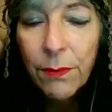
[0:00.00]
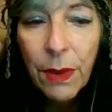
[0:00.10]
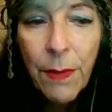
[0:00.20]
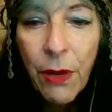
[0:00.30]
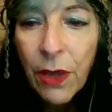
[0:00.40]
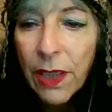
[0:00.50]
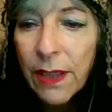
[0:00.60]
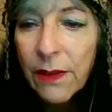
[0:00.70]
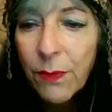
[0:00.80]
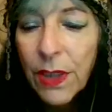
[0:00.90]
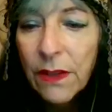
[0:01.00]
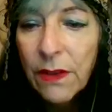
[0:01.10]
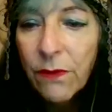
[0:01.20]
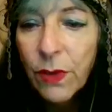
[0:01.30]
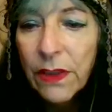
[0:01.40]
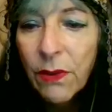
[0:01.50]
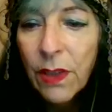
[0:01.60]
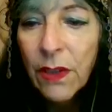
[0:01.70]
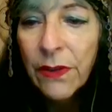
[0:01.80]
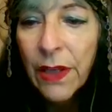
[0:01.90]
Americans, because of what's
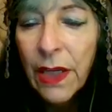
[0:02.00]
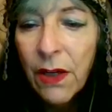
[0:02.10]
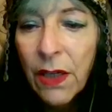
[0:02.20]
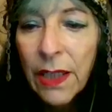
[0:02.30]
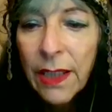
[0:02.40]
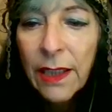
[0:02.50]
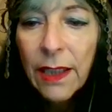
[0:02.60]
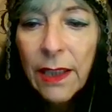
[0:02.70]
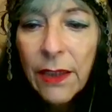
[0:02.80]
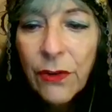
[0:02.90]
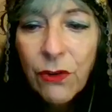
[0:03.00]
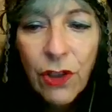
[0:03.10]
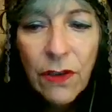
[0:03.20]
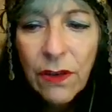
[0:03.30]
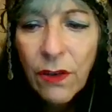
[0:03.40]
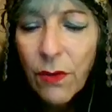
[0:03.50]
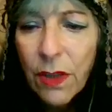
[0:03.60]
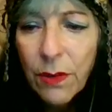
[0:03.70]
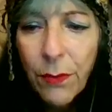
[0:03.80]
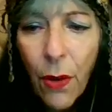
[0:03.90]
going on there. There's justice going
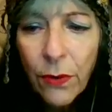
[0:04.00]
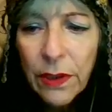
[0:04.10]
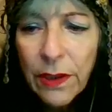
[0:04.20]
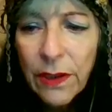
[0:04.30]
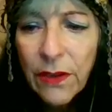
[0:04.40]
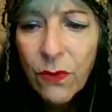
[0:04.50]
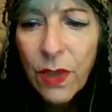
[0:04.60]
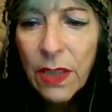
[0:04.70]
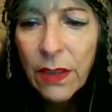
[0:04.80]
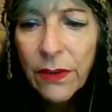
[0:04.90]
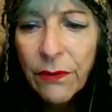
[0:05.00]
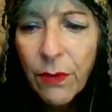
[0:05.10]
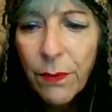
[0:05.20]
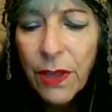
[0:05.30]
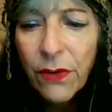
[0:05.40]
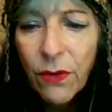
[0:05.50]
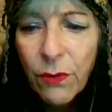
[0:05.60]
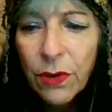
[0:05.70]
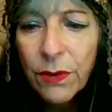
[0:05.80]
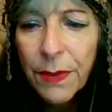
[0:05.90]
on in Poland as well. All different parts of the
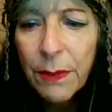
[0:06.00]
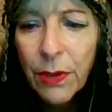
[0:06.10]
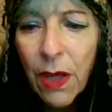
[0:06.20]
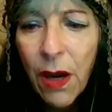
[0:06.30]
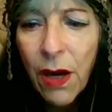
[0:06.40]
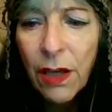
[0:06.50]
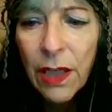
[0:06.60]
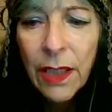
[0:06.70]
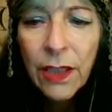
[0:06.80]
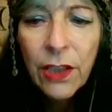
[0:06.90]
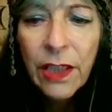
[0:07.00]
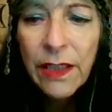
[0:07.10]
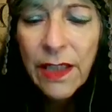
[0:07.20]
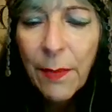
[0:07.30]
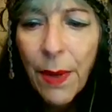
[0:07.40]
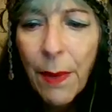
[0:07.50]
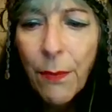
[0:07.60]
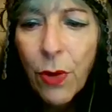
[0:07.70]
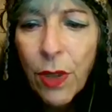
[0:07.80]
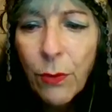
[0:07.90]
world, people are going to step up
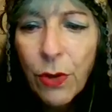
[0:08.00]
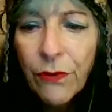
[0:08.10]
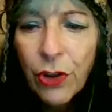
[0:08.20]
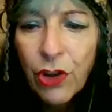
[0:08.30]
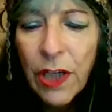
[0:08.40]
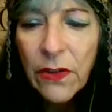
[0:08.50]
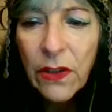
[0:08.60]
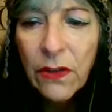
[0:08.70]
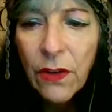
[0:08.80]
more and more for justice.